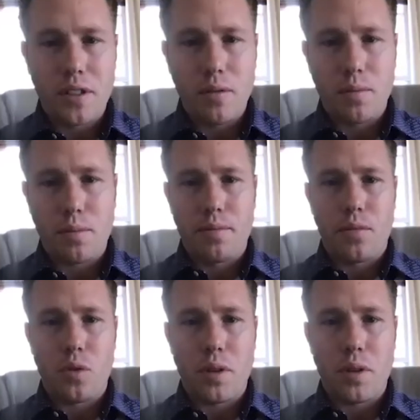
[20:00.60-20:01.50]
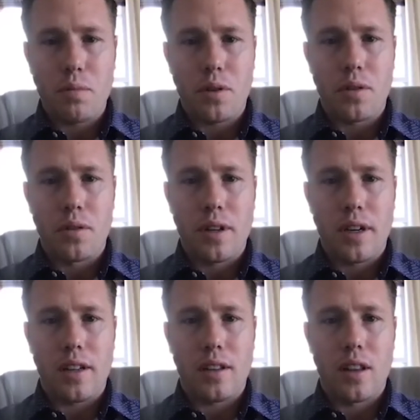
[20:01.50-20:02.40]
do you see when people are
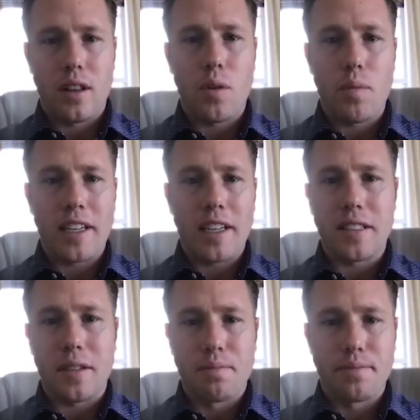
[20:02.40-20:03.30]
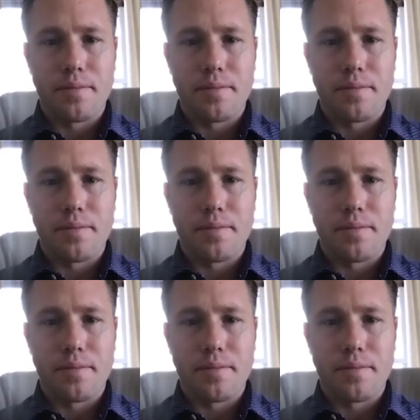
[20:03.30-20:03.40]
low in magnesium?